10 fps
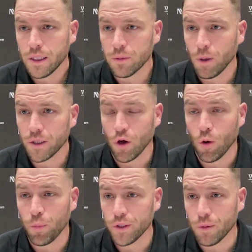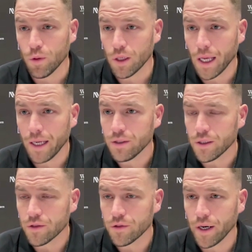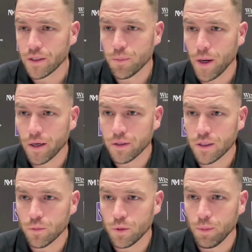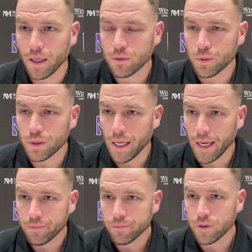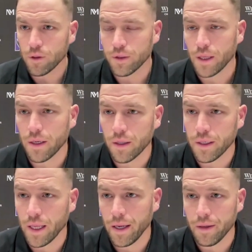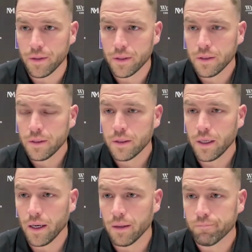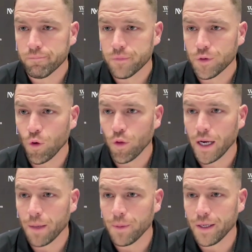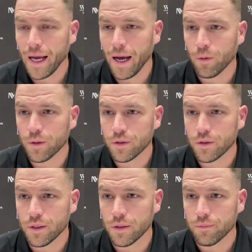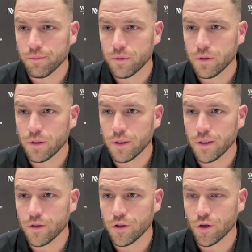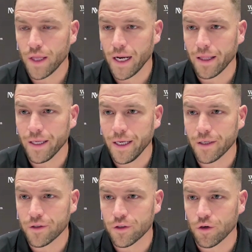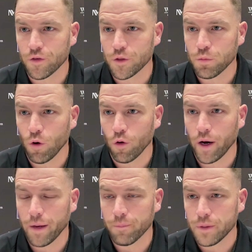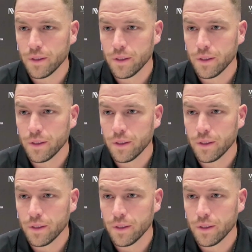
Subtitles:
as much open communication and transparency as we possibly can. You know, at the end of the day, the role that I'm in now is to ensure that I lead and serve this program.